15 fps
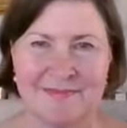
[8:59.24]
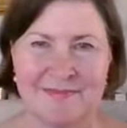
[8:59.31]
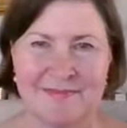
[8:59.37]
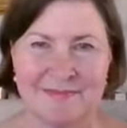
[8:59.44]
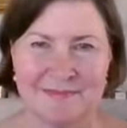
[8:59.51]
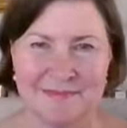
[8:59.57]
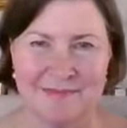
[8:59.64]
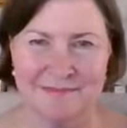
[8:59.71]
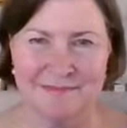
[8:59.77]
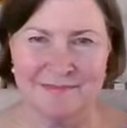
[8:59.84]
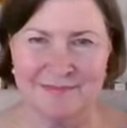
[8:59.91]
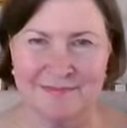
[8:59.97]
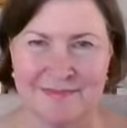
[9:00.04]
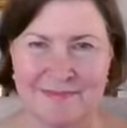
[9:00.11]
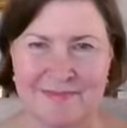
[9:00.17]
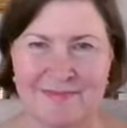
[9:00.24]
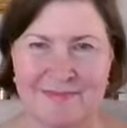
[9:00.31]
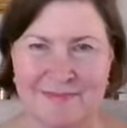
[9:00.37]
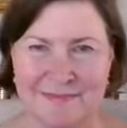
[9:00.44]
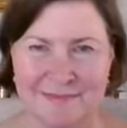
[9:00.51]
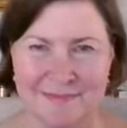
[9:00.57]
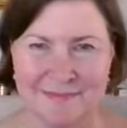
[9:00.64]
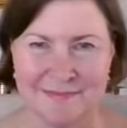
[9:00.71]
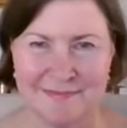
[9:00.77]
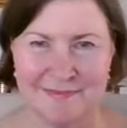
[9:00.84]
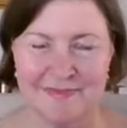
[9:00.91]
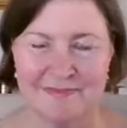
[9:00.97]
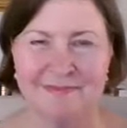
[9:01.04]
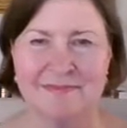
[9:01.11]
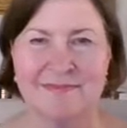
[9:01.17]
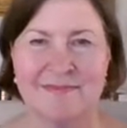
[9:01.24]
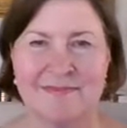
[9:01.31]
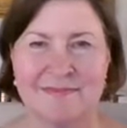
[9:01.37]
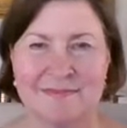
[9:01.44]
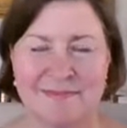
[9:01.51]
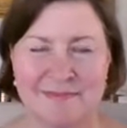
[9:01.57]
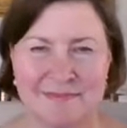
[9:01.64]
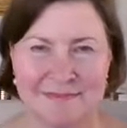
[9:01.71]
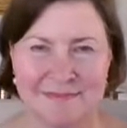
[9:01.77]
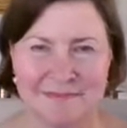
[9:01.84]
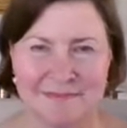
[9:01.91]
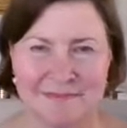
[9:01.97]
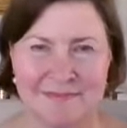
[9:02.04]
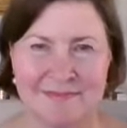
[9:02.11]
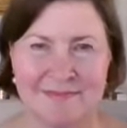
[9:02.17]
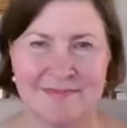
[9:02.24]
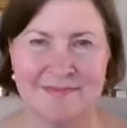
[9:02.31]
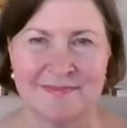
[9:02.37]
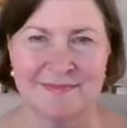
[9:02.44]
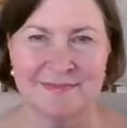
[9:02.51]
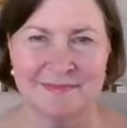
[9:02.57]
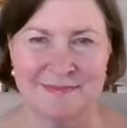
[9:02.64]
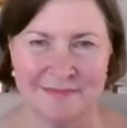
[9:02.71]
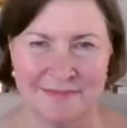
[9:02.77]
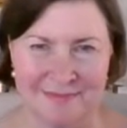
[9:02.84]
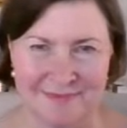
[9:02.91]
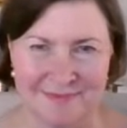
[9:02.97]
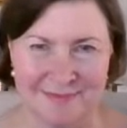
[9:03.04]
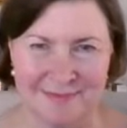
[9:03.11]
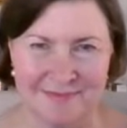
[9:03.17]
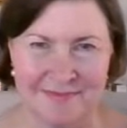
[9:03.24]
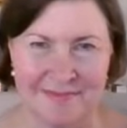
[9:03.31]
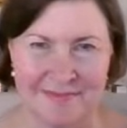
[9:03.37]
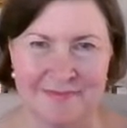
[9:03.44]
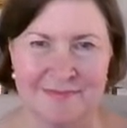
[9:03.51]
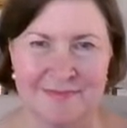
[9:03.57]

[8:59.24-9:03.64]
[no speech]